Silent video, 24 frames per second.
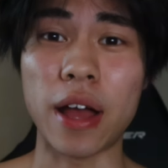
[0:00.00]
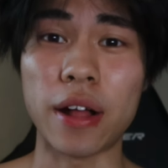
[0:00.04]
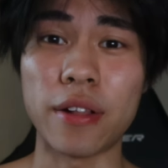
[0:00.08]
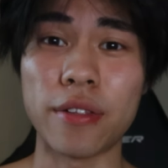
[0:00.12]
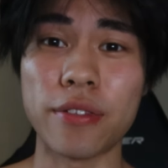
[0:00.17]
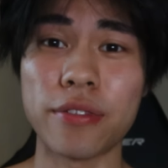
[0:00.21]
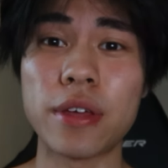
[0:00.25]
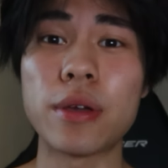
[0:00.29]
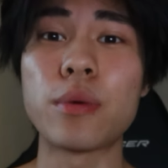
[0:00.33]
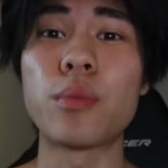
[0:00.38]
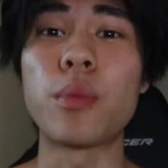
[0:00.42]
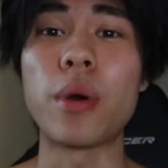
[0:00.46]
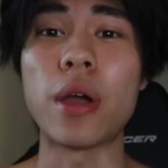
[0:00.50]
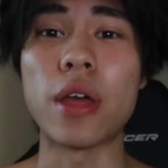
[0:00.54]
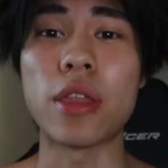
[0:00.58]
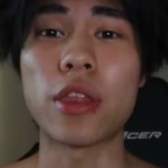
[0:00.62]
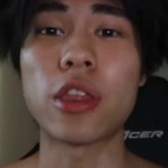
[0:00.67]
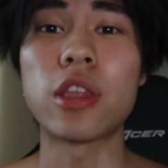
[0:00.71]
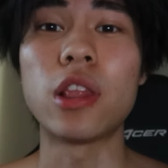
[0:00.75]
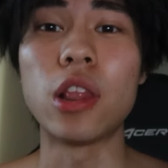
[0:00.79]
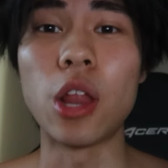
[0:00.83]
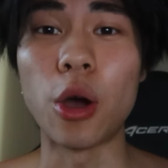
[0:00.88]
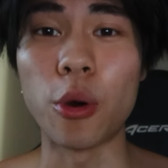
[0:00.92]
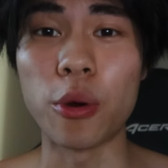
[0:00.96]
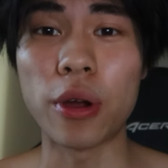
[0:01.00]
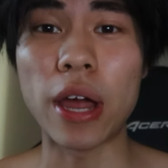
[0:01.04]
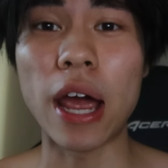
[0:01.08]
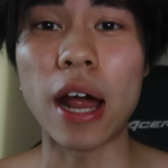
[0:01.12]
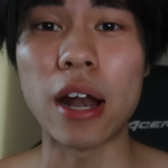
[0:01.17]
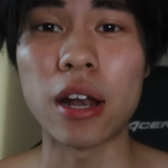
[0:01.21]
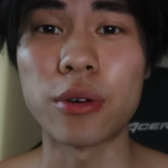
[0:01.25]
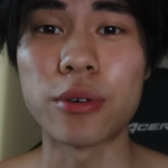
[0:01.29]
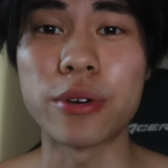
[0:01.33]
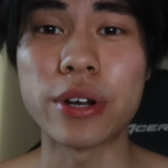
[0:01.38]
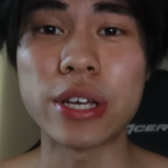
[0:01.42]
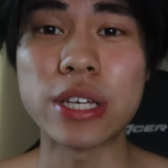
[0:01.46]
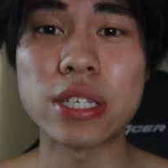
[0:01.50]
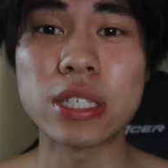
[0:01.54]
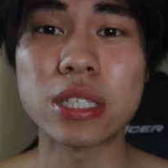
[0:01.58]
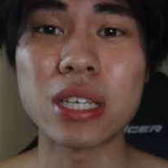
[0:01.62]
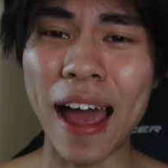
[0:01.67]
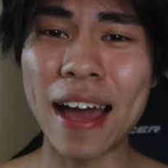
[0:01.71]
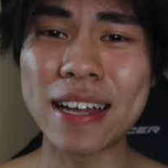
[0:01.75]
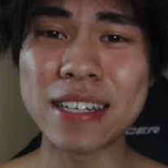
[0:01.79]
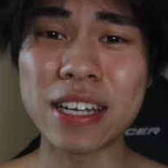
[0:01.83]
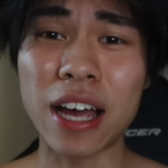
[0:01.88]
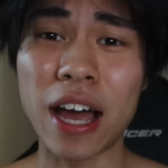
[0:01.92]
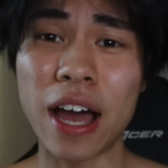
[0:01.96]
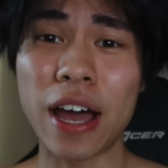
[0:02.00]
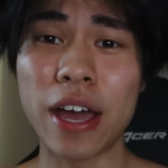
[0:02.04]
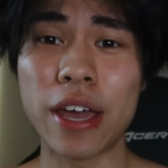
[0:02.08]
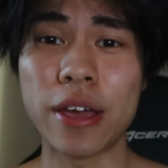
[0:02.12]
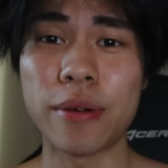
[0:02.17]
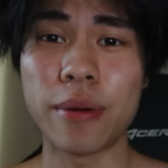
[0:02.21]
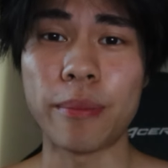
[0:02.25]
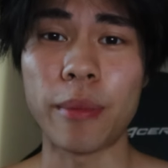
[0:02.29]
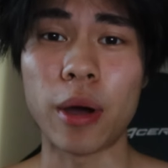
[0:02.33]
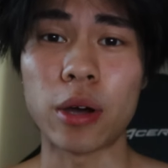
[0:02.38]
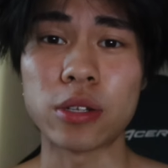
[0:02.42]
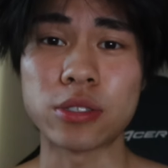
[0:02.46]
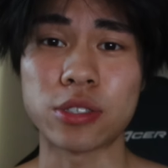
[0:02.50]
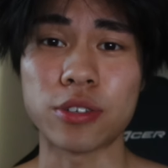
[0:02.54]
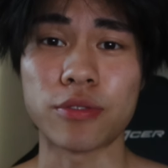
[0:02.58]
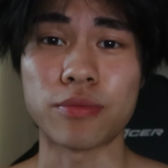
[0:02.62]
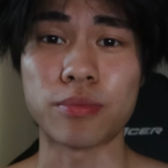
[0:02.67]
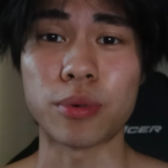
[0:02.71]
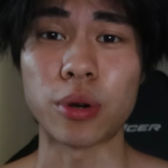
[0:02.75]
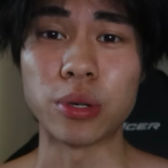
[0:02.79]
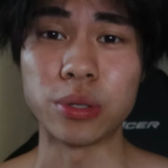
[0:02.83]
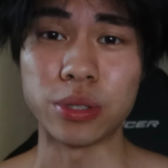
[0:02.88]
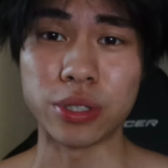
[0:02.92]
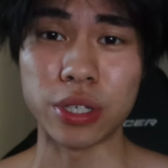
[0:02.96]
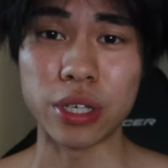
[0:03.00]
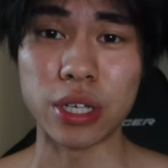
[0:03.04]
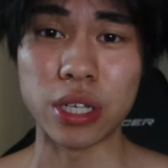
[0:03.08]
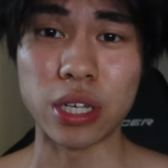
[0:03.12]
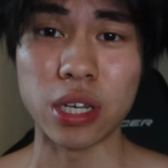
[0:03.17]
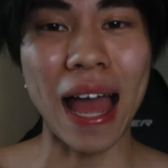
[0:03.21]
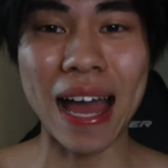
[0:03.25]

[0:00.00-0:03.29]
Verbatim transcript: healthy with low calories and high amounts of protein.